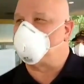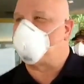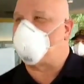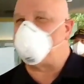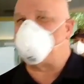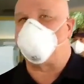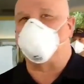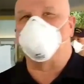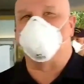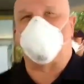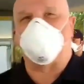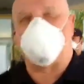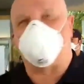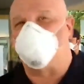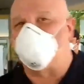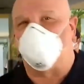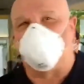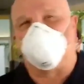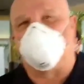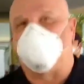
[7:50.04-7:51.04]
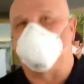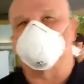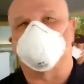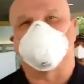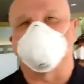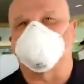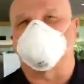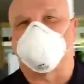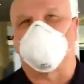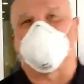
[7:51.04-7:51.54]
is for people that have nowhere
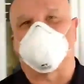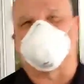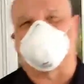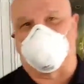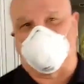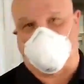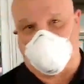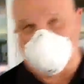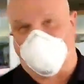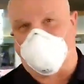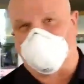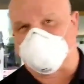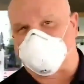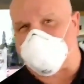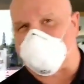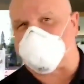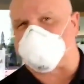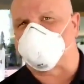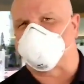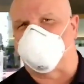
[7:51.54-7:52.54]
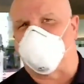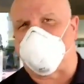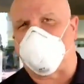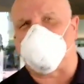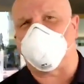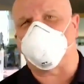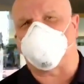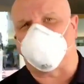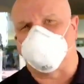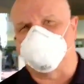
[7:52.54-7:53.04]
else to stay. So you want to take a
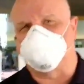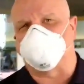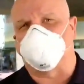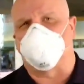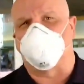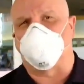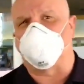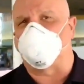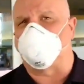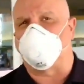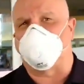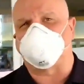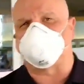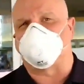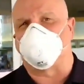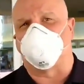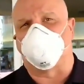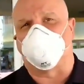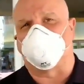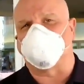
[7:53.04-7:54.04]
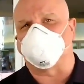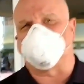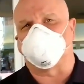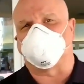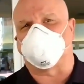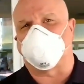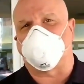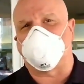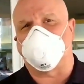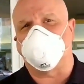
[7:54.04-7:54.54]
spot from somebody that has nowhere else
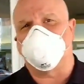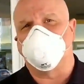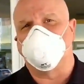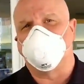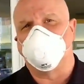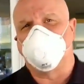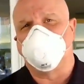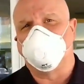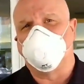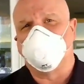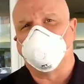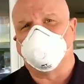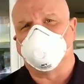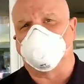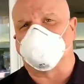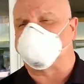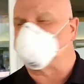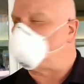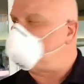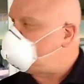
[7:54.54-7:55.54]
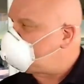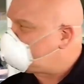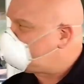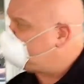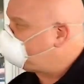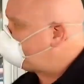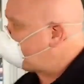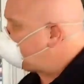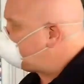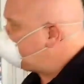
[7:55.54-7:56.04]
to stay, just so you
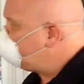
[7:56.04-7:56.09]
can